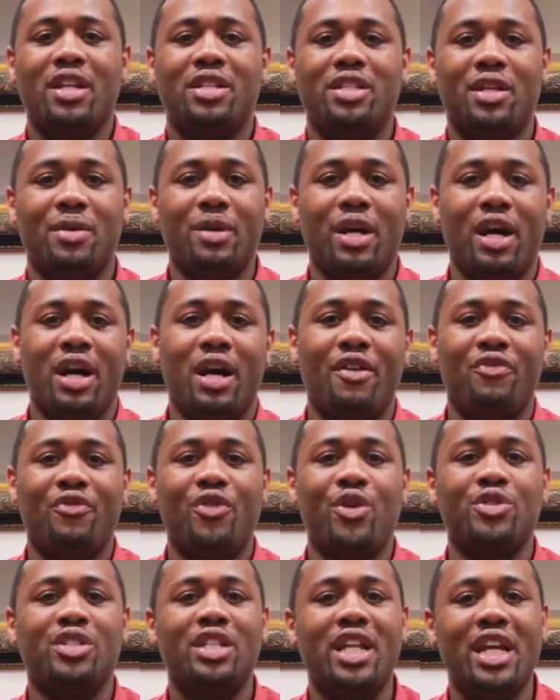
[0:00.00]
to
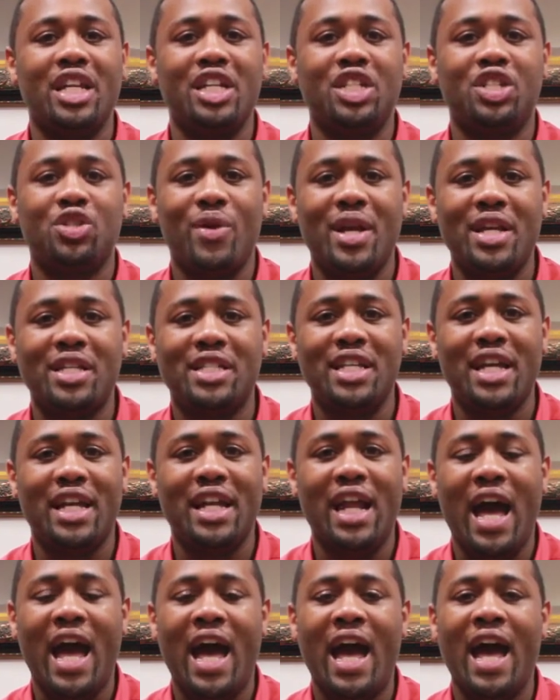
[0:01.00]
First Lady Tracy
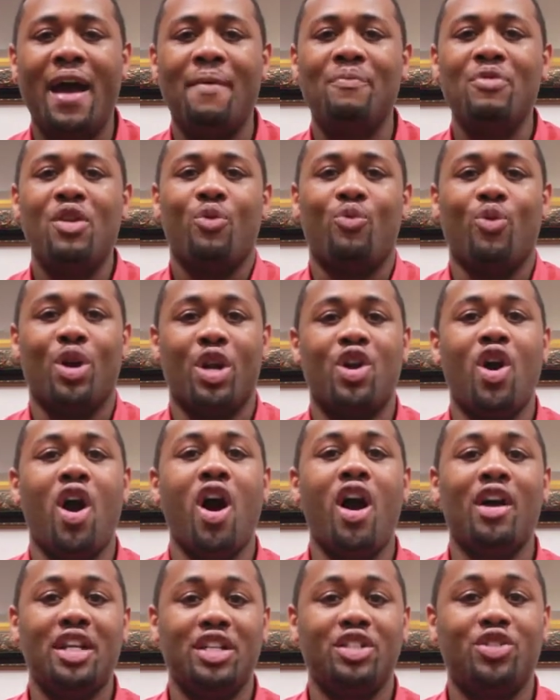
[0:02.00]
and I
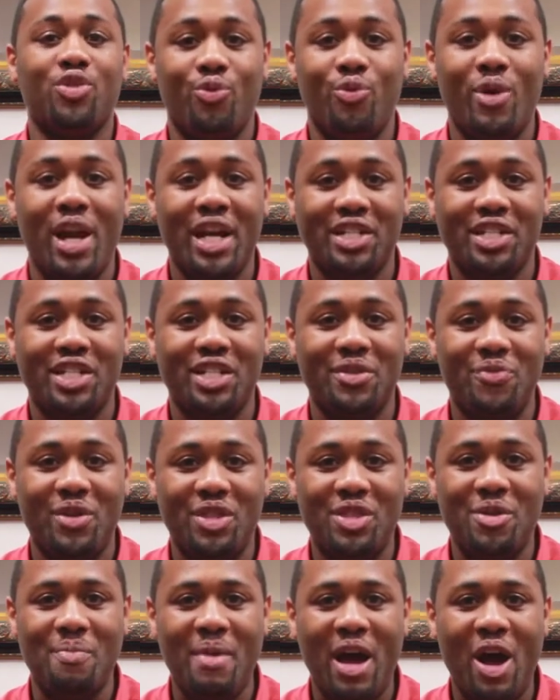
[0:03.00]
regarding direction
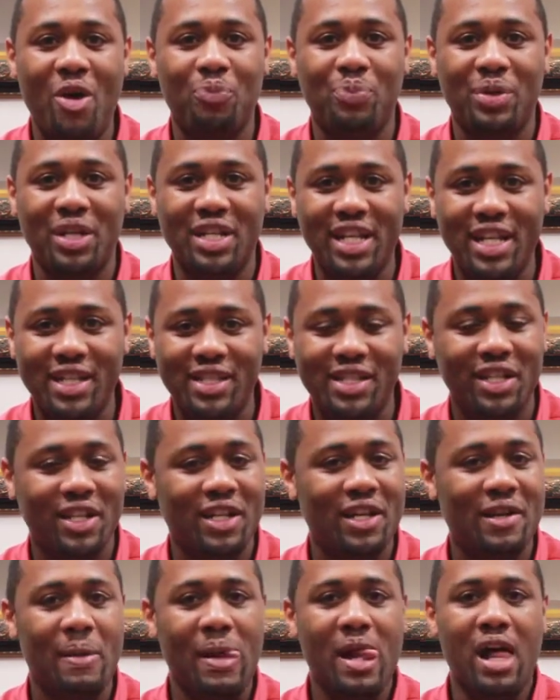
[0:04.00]
with the Mount
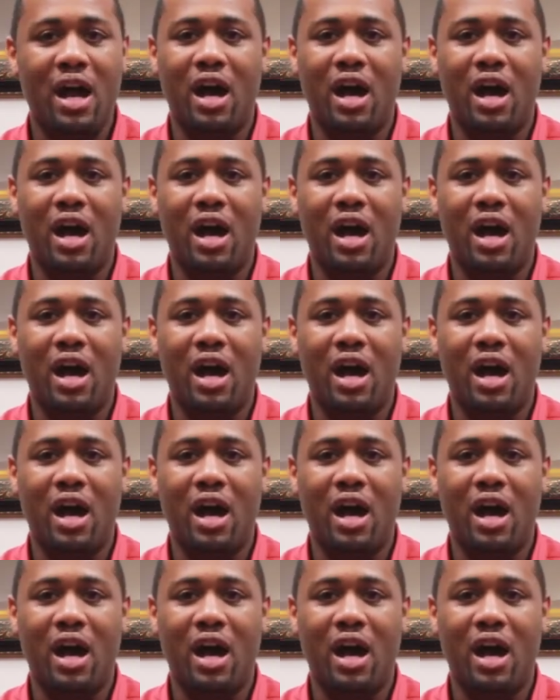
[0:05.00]
Peninsula.